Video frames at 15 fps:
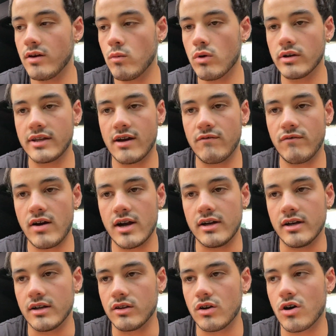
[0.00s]
worked out
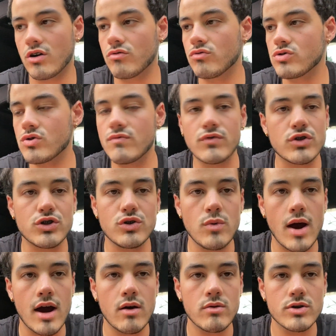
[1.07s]
fine. Car drove for
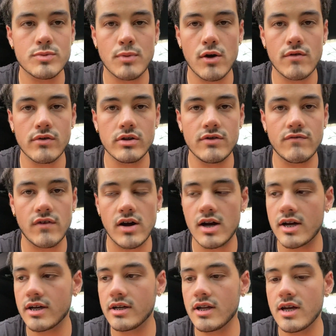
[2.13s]
2 hours perfectly
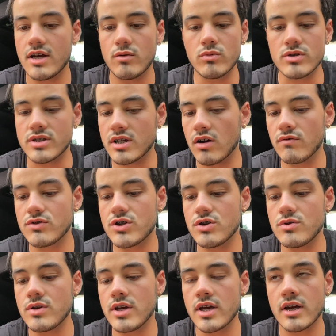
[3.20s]
fine with
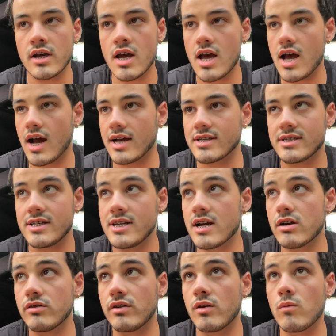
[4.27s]
self-tuning. I seen
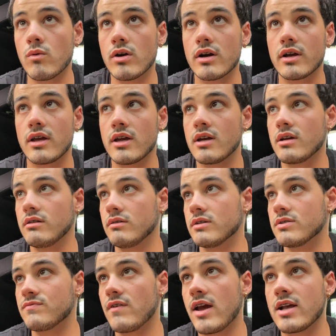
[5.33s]
everything working,
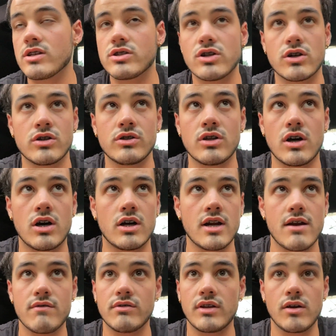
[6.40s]
the fans turned on,
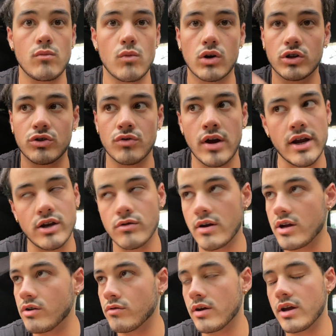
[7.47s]
everything worked great.
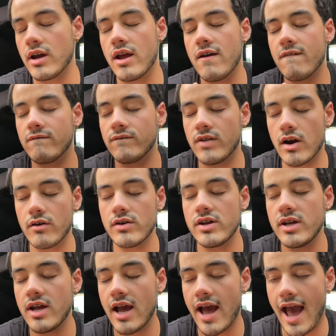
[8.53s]

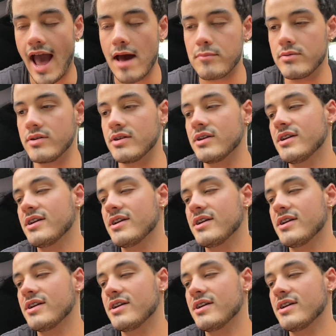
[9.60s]
Very happy.